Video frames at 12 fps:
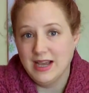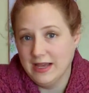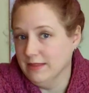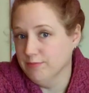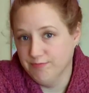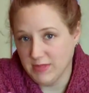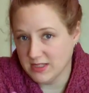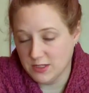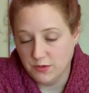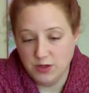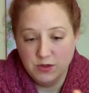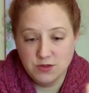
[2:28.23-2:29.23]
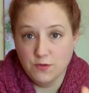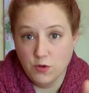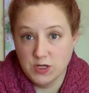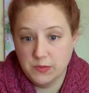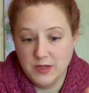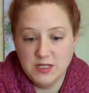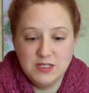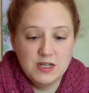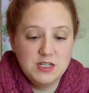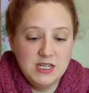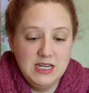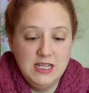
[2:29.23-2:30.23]
and that's no use of course because you
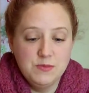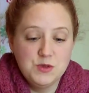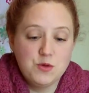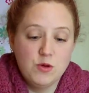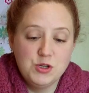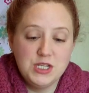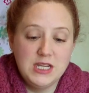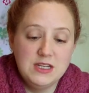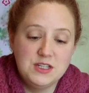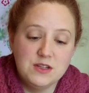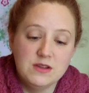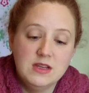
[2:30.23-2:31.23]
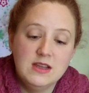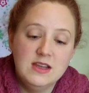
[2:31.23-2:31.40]
actually need them to crochet into.